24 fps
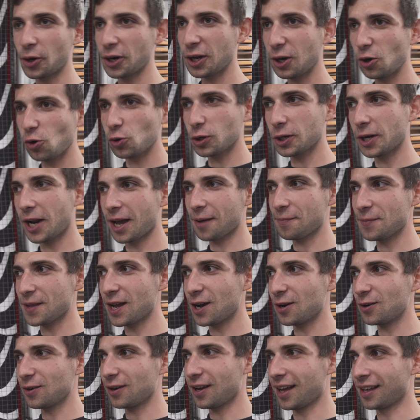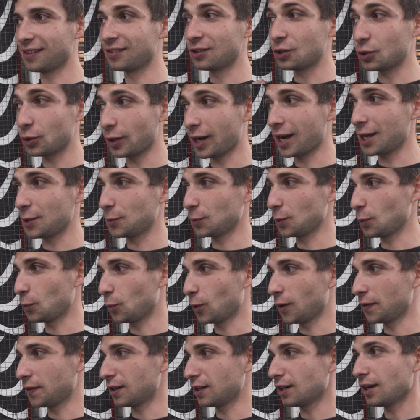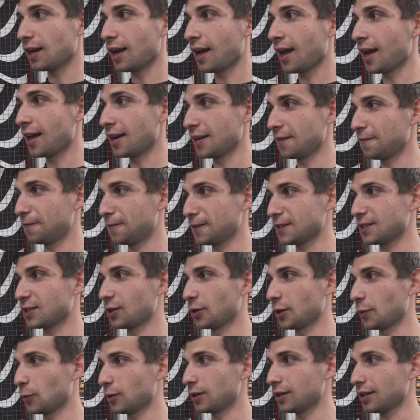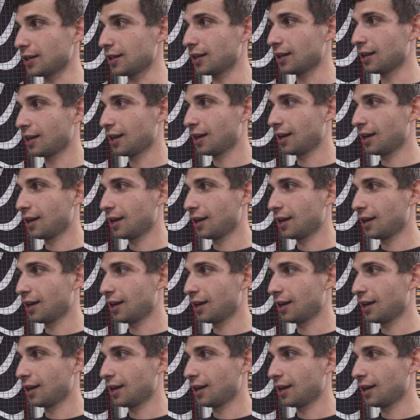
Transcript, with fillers: gonna hook it up now and try it with water, and if it's gonna work,